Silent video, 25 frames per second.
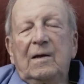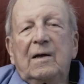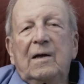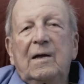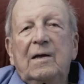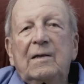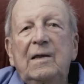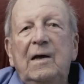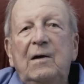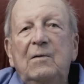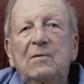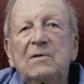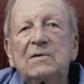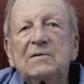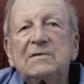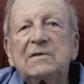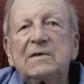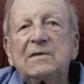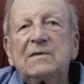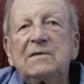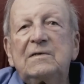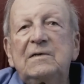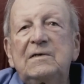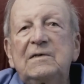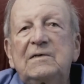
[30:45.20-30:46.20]
And that was
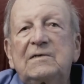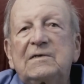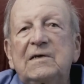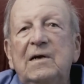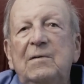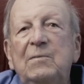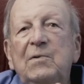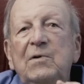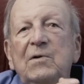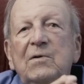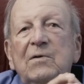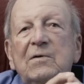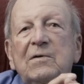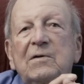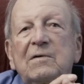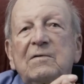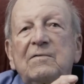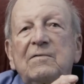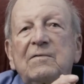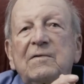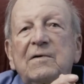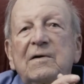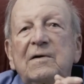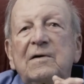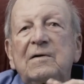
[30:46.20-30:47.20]
in December of